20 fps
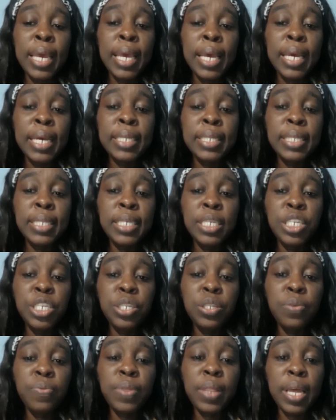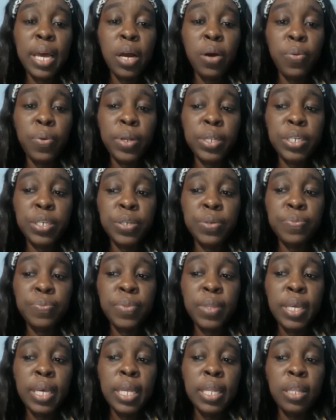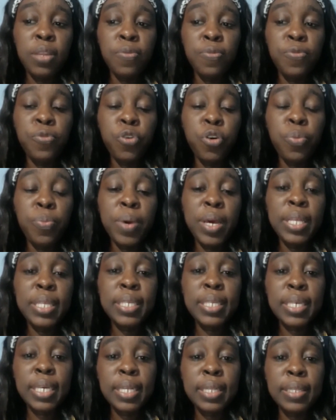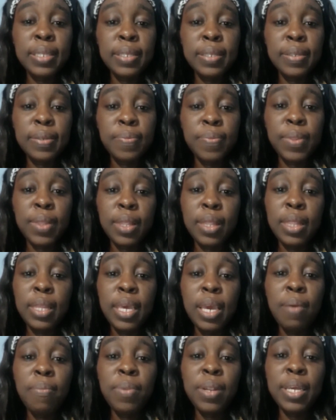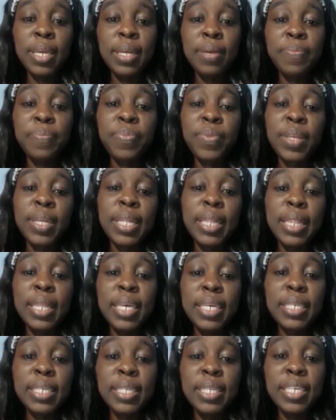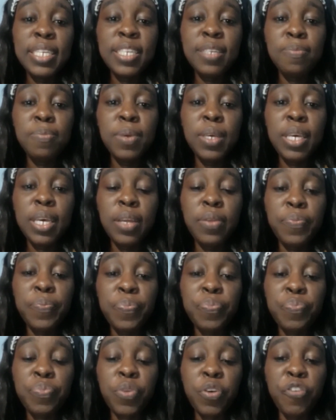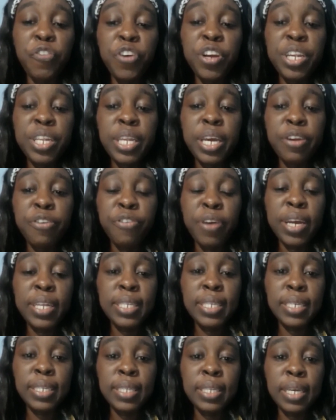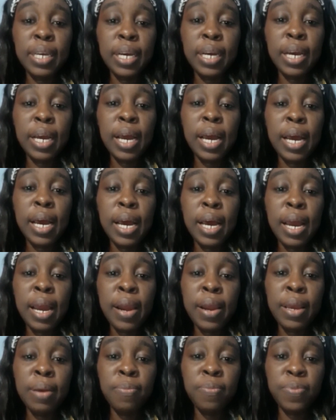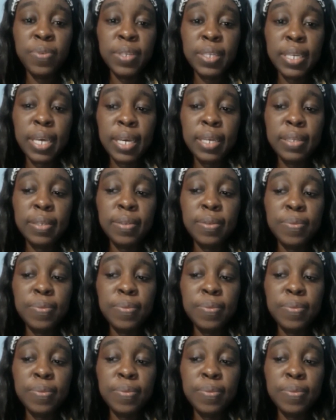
in teaching of language, the four main skills, namely listening, speaking, reading, and writing, are emphasized.